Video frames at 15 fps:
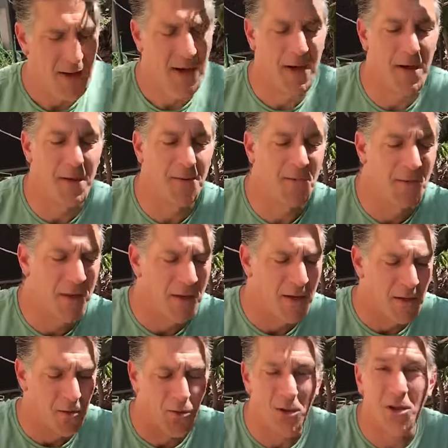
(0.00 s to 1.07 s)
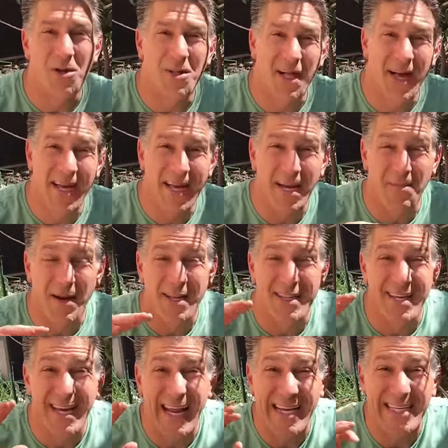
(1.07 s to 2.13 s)
um, will look like in about
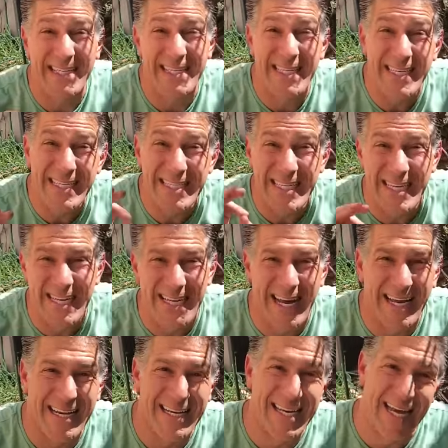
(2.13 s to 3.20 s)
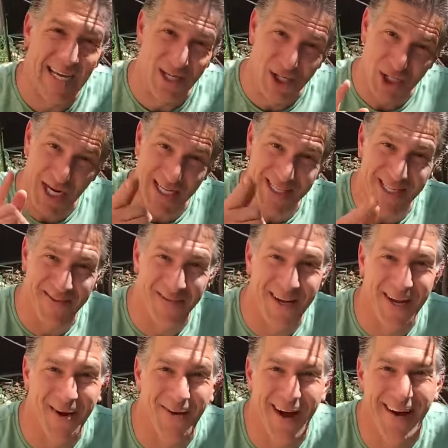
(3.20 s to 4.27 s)
the next sixty to ninety days. Check this
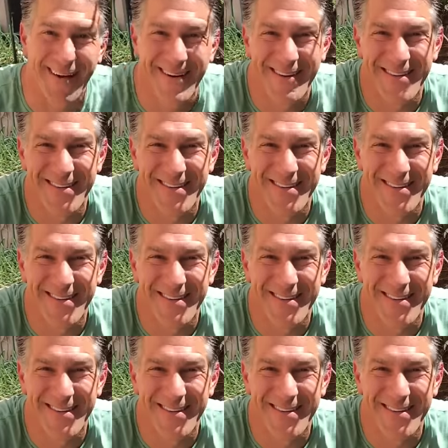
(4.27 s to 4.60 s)
video out.